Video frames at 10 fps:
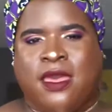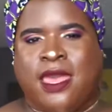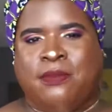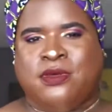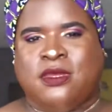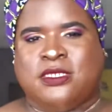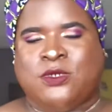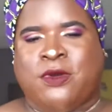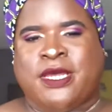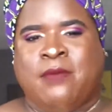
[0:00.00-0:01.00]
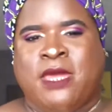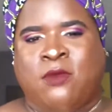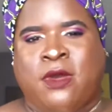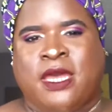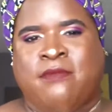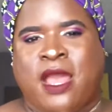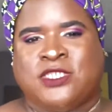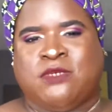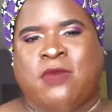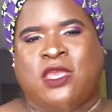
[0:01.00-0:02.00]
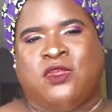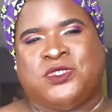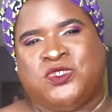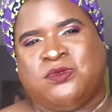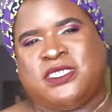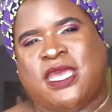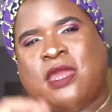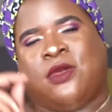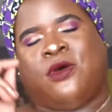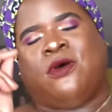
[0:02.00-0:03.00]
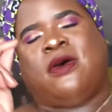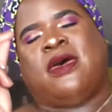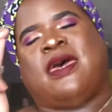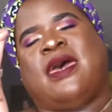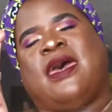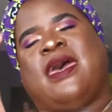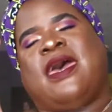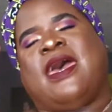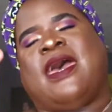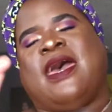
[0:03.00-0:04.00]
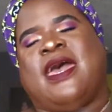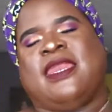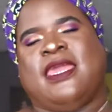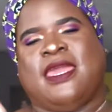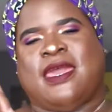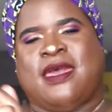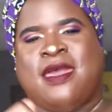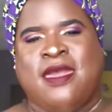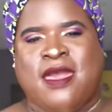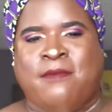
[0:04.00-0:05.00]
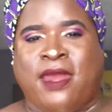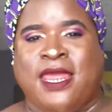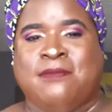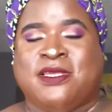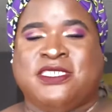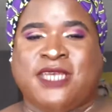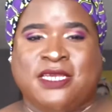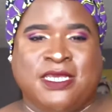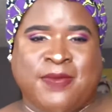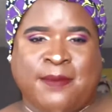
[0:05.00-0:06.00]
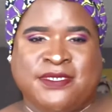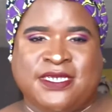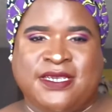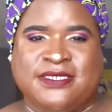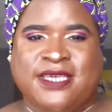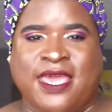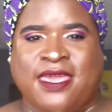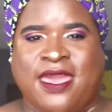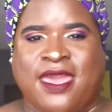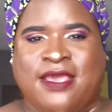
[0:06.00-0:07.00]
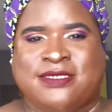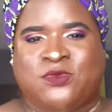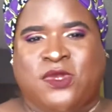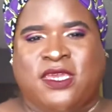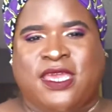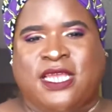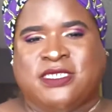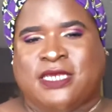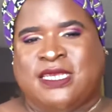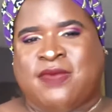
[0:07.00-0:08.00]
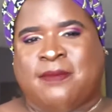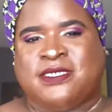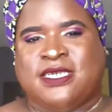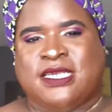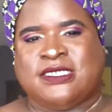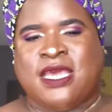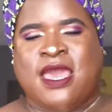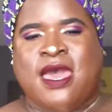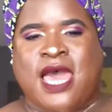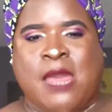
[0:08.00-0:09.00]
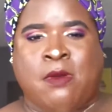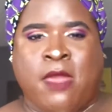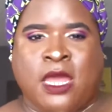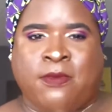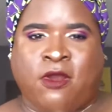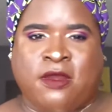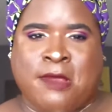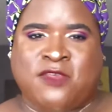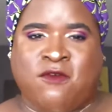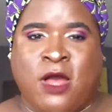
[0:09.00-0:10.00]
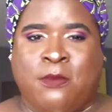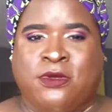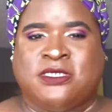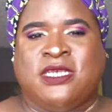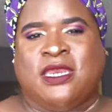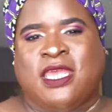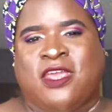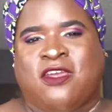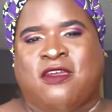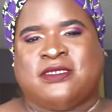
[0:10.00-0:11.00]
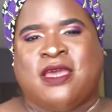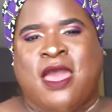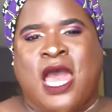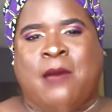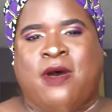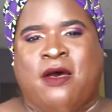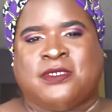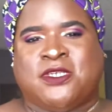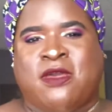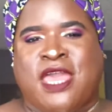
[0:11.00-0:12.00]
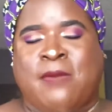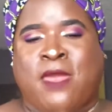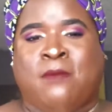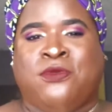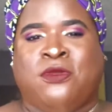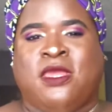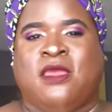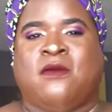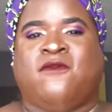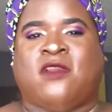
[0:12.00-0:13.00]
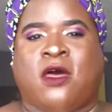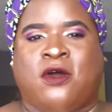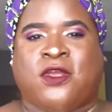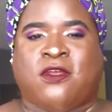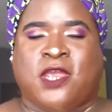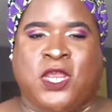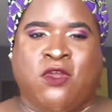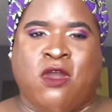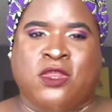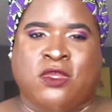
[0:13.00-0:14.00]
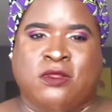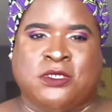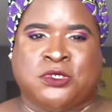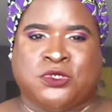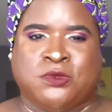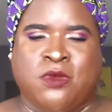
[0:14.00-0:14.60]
Hey Puds, welcome back to my YouTube channel. Honey, my name is Jazzy Baptiste, aka Sweet King Jazzy Baptiste. I'm a makeup artist for almost 10 years. I'm also a beauty vlogger here on YouTube,